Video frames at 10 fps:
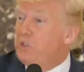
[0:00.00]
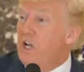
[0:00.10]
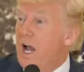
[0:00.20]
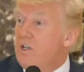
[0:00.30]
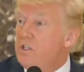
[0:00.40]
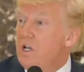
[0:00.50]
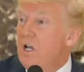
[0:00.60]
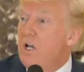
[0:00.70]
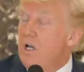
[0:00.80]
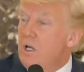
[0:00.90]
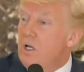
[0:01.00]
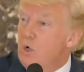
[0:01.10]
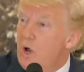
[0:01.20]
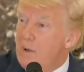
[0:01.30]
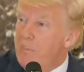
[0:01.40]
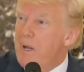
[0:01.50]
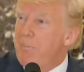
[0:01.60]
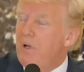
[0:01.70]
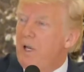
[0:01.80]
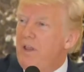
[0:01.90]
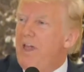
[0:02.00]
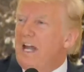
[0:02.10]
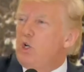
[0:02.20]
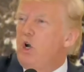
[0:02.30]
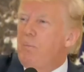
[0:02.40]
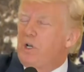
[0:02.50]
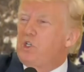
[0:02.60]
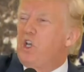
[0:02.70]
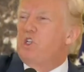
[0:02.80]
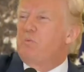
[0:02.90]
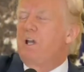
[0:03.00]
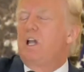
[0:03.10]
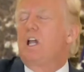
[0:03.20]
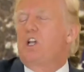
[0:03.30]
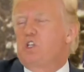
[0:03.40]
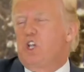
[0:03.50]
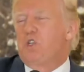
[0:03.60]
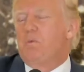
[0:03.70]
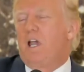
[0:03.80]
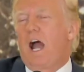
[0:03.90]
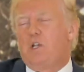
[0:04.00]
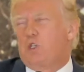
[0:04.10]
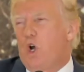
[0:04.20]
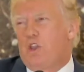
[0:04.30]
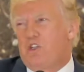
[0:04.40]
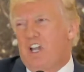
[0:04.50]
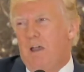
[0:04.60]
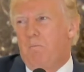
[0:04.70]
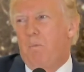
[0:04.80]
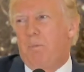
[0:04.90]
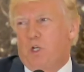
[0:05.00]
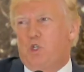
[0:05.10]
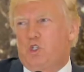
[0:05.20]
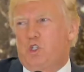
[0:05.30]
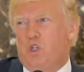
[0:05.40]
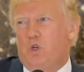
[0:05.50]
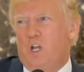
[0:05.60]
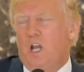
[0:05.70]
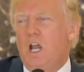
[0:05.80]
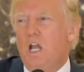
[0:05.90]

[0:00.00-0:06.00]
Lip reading: sides. You had people in that group, excuse me, I saw the same pictures as you did.